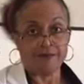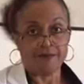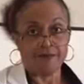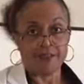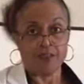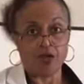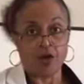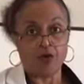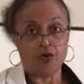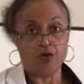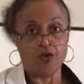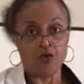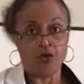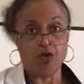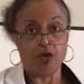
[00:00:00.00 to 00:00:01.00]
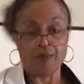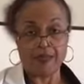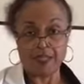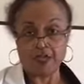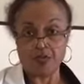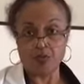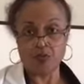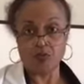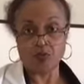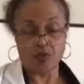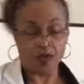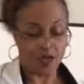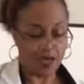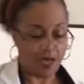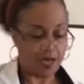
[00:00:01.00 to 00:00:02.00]
So you're going to be too
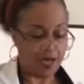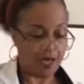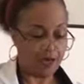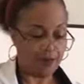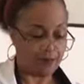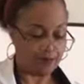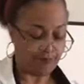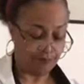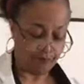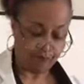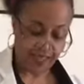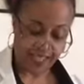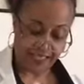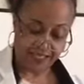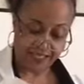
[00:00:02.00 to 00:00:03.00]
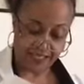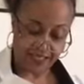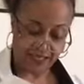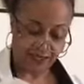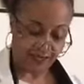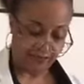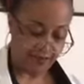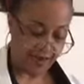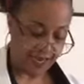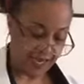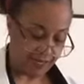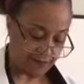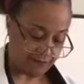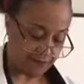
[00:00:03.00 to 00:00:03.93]
basic, right?